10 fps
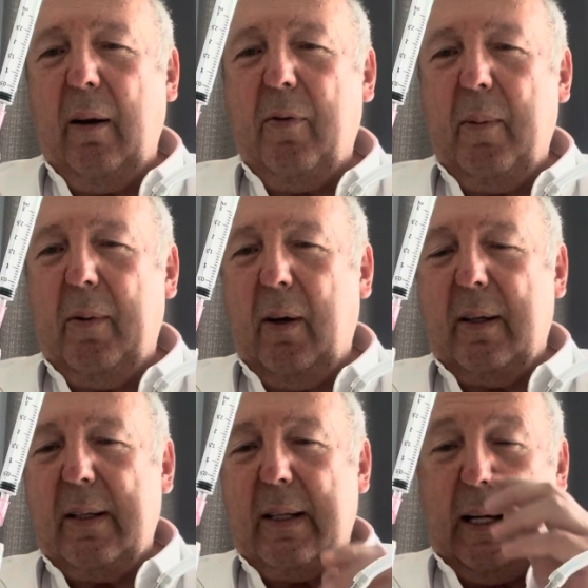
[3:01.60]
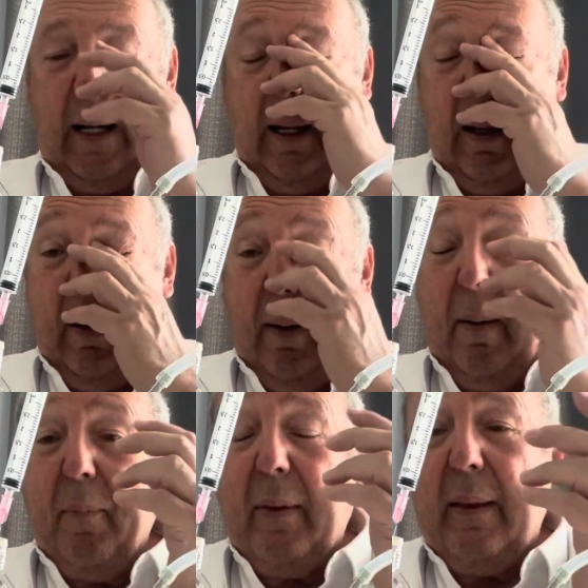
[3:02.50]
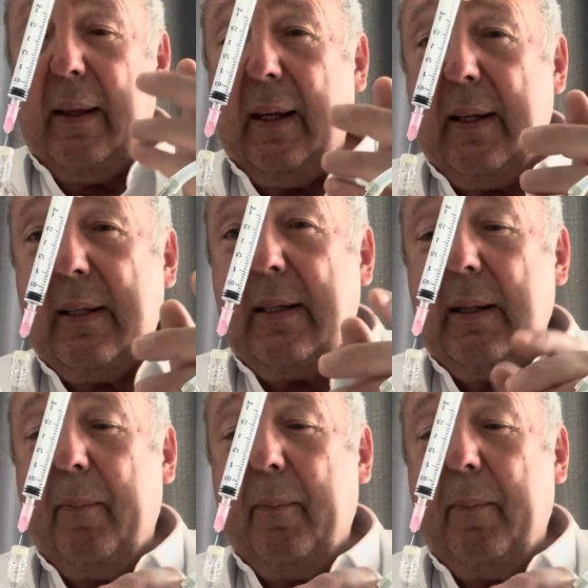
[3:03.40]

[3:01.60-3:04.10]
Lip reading: from the other side. These